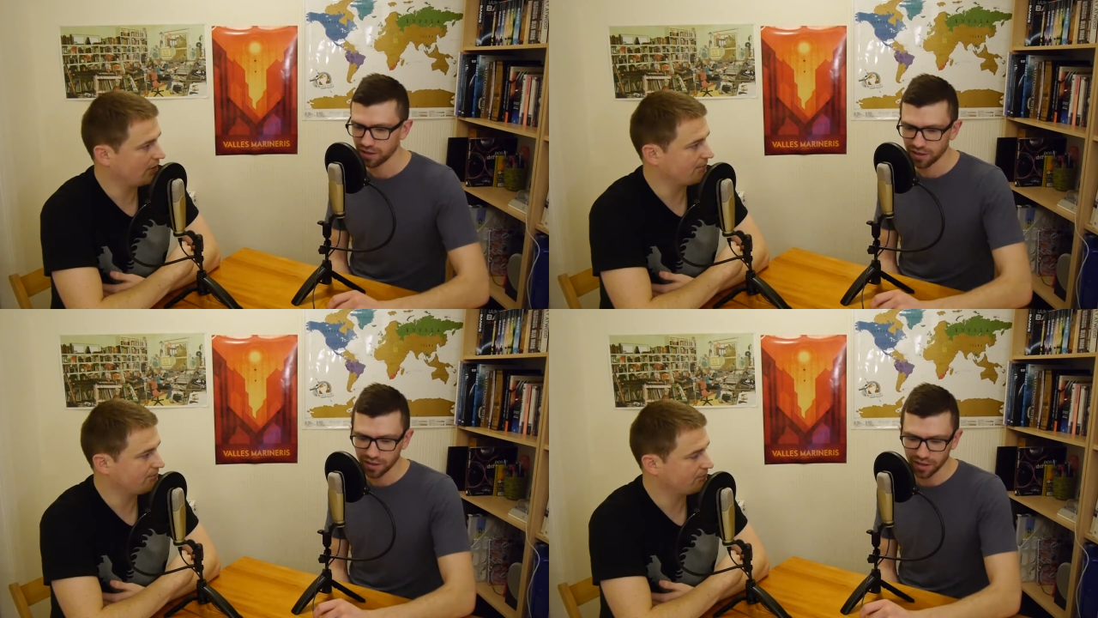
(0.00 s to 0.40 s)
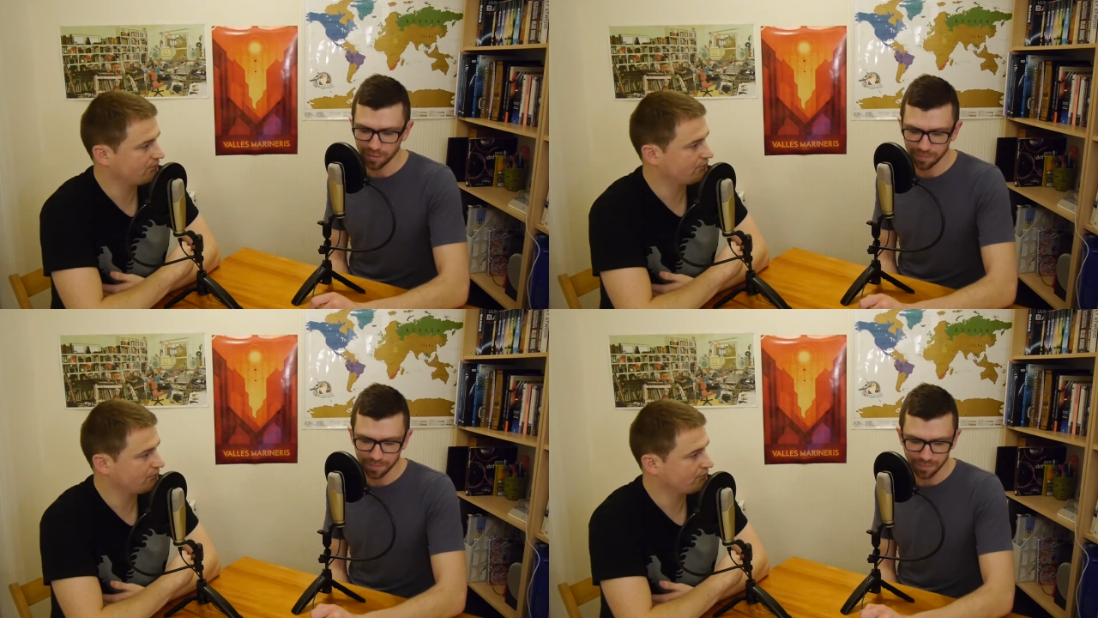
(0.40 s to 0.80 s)
Speaker 1: Yeah.
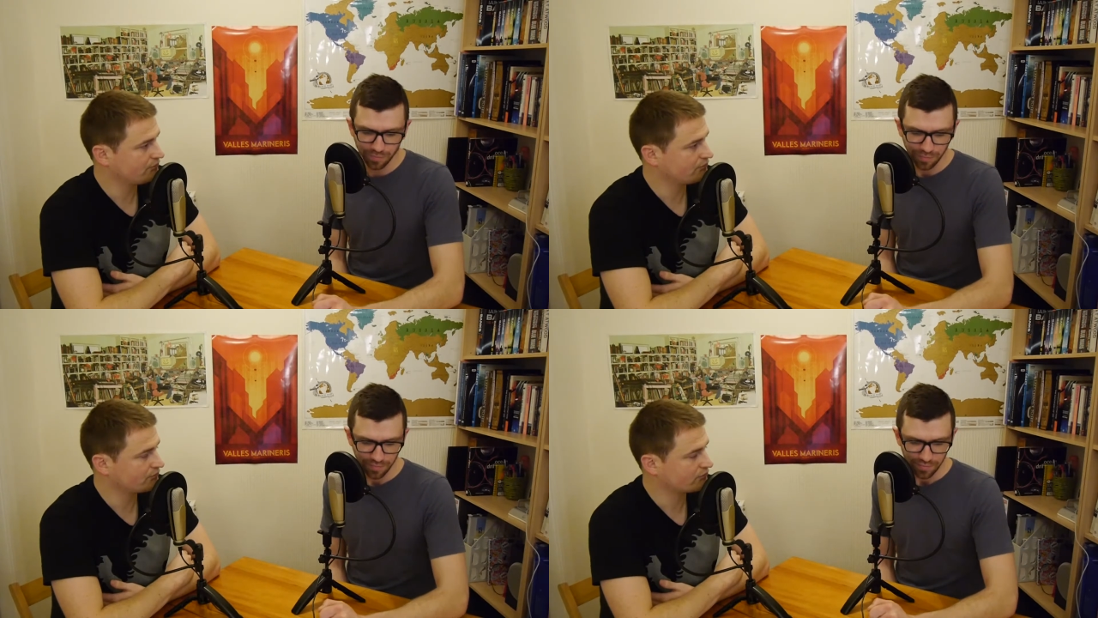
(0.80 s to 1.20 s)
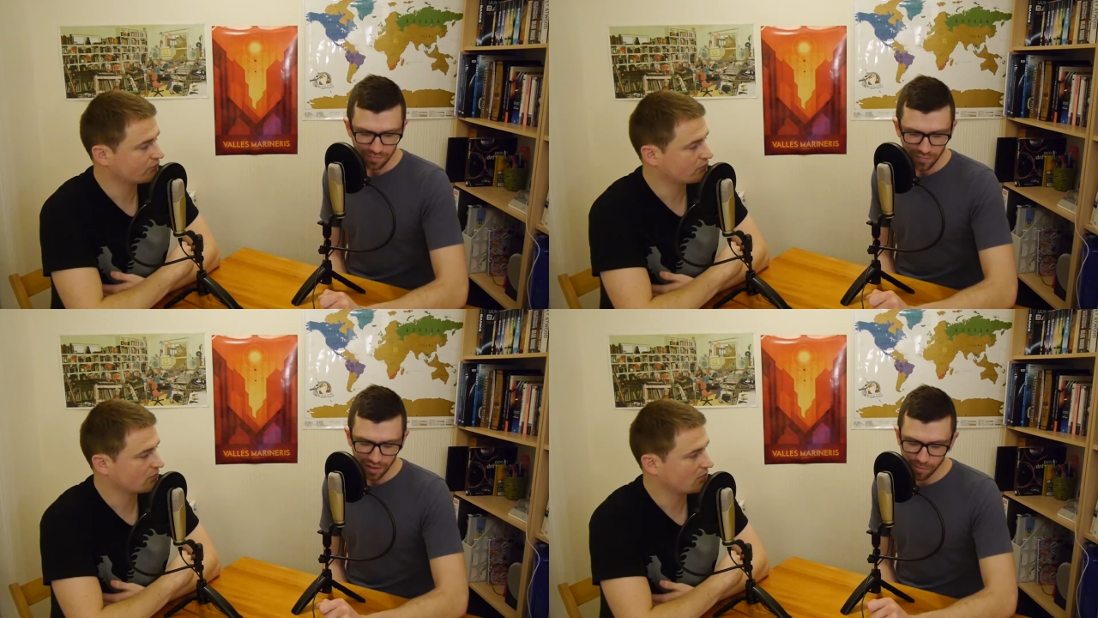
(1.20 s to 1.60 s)
Um,
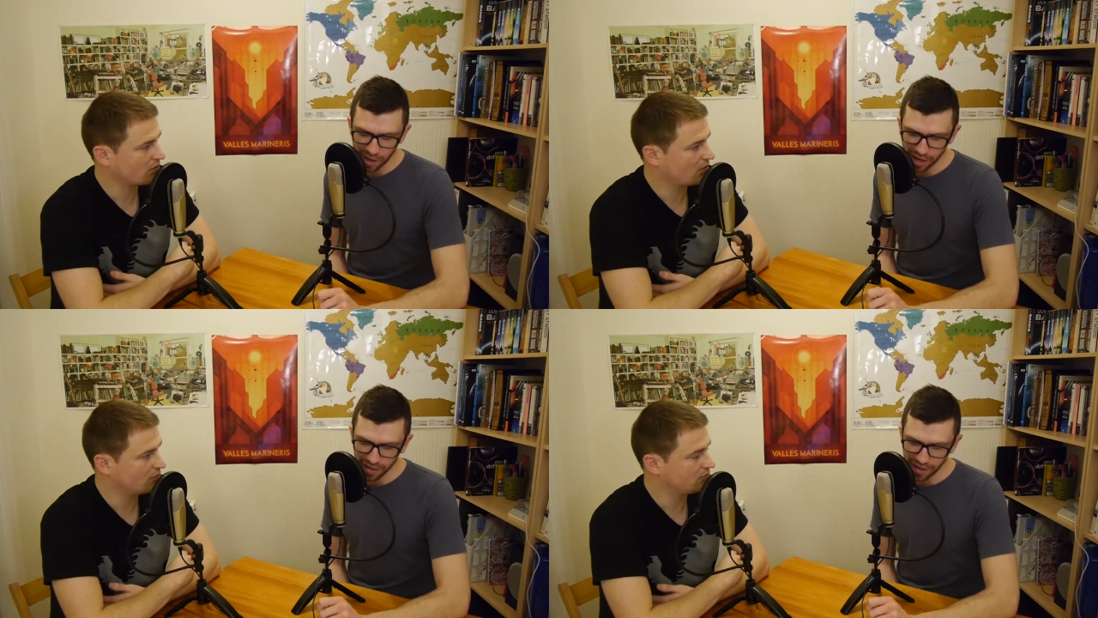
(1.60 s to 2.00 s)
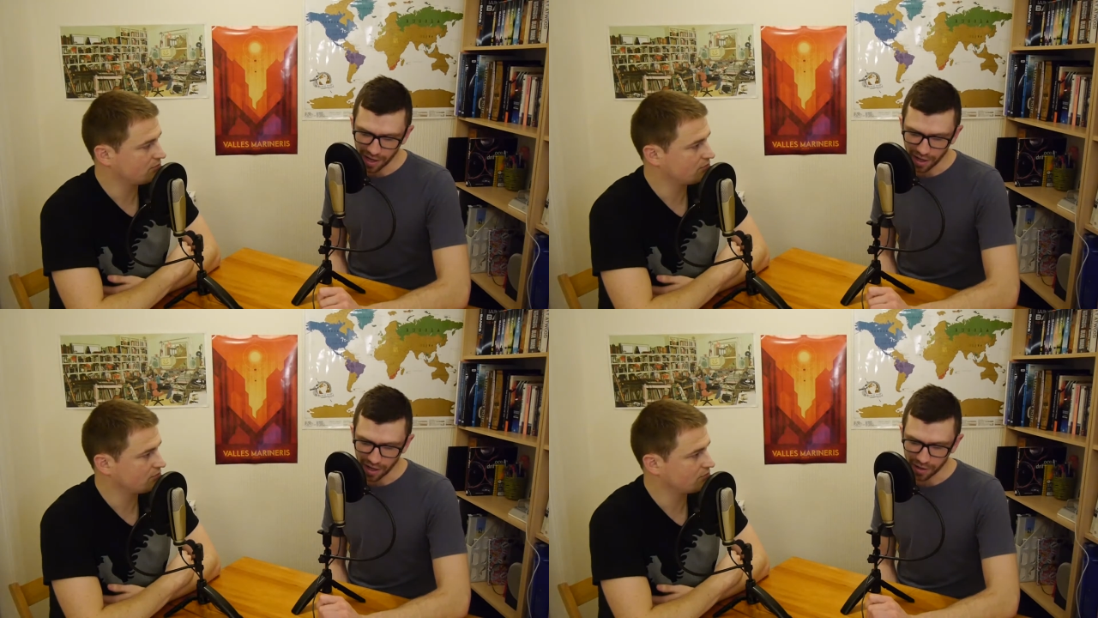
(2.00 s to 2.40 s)
but
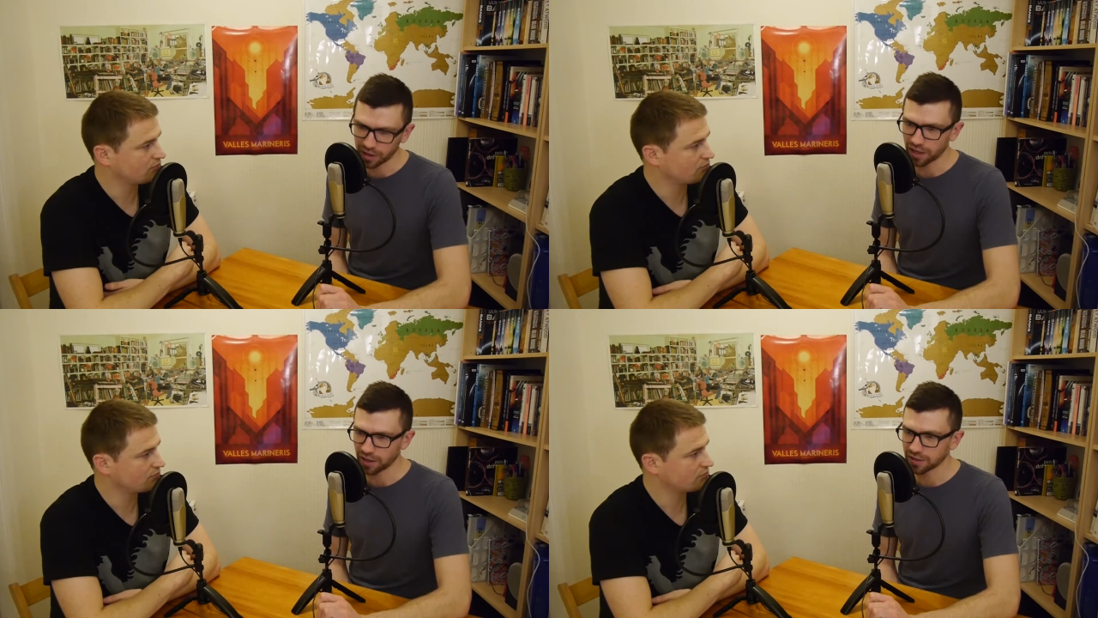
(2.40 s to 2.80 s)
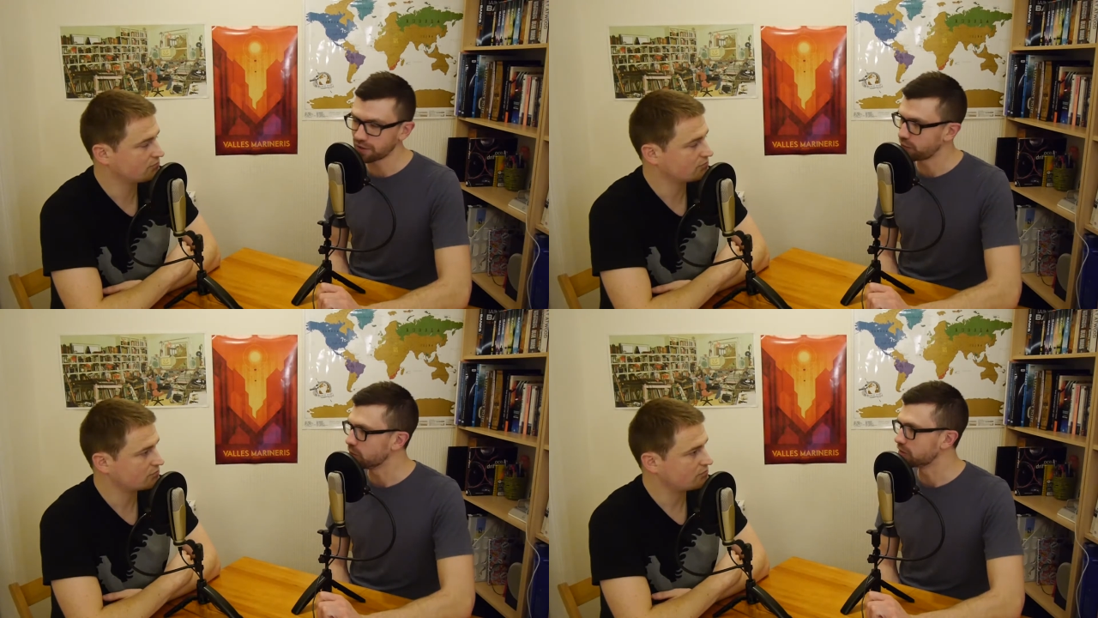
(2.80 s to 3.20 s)
yeah, because
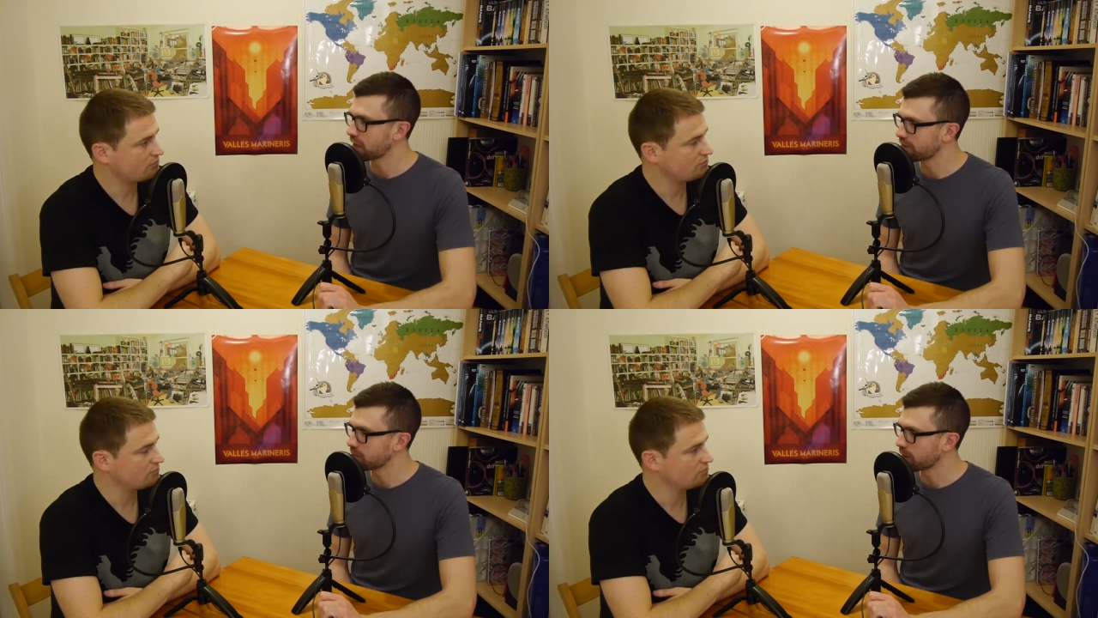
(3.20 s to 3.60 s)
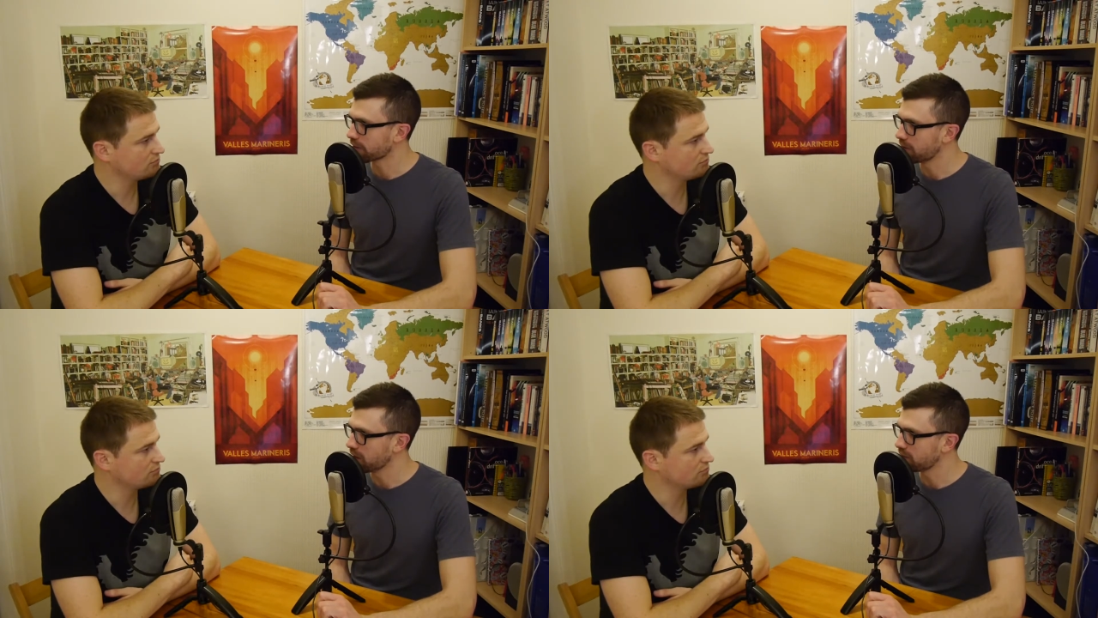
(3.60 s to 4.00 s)
if you discovered
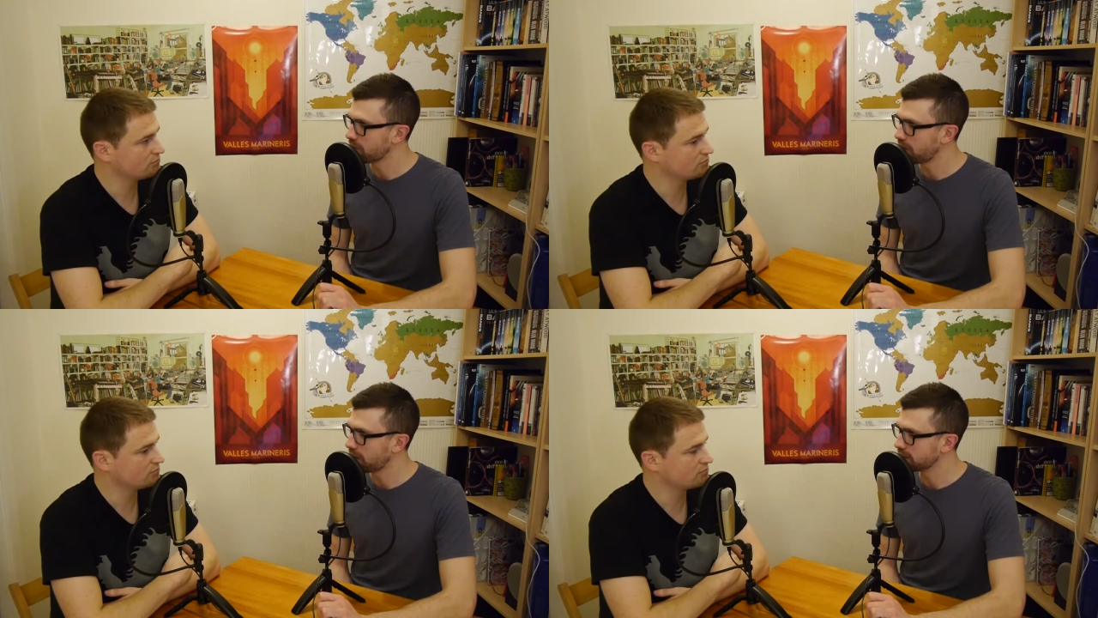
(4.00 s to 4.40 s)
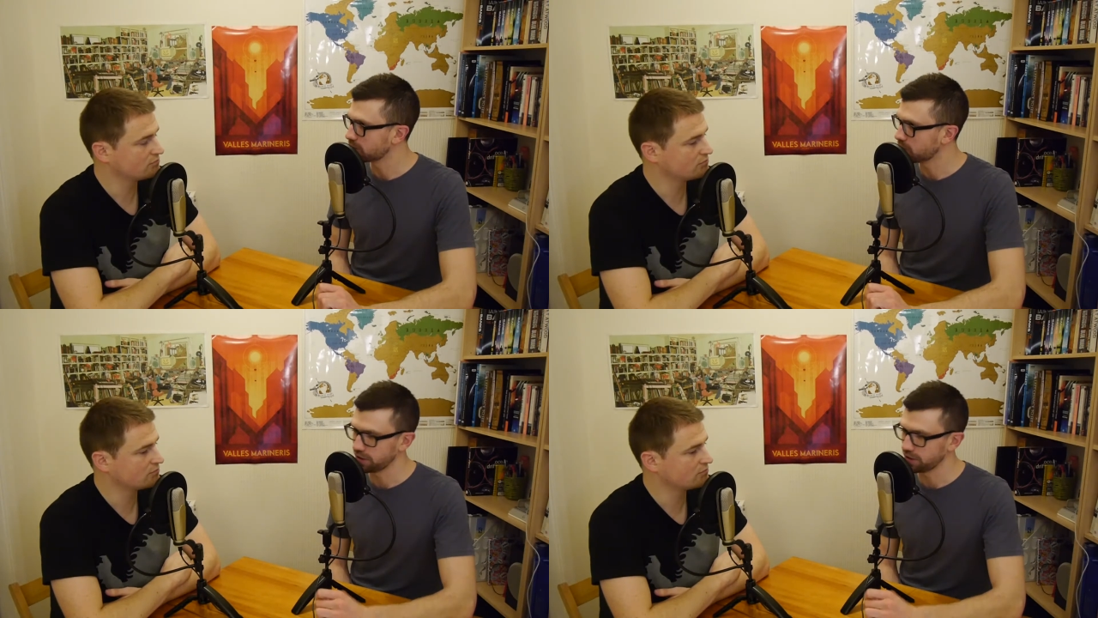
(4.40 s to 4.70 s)
microbial life on Mars or